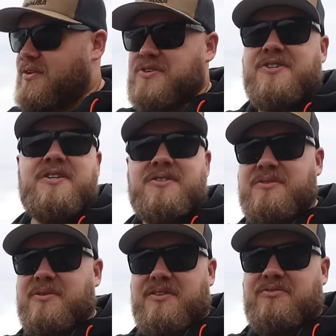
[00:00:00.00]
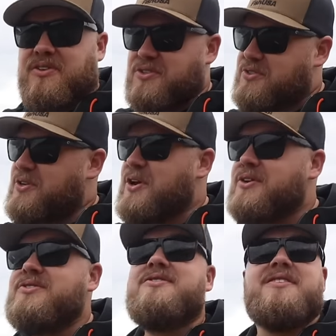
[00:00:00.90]
are just as many fish
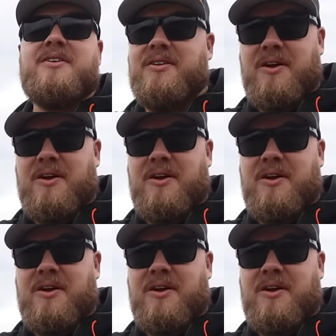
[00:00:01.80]
still